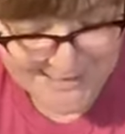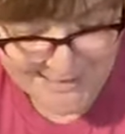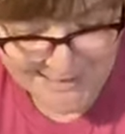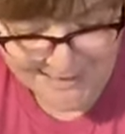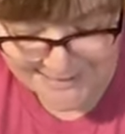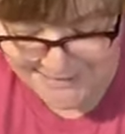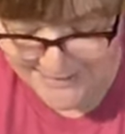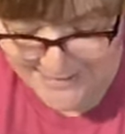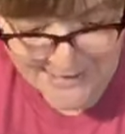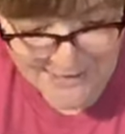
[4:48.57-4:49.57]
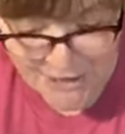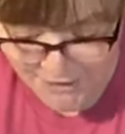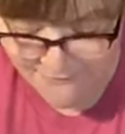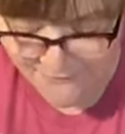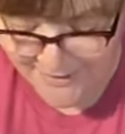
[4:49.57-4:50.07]
today?
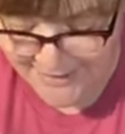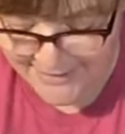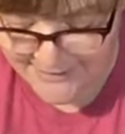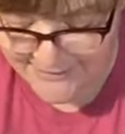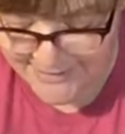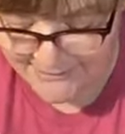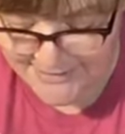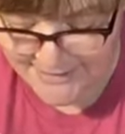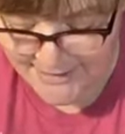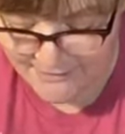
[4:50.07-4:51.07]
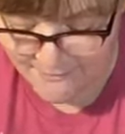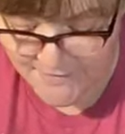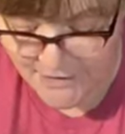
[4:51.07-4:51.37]
Good Friday. Do you like how I said that?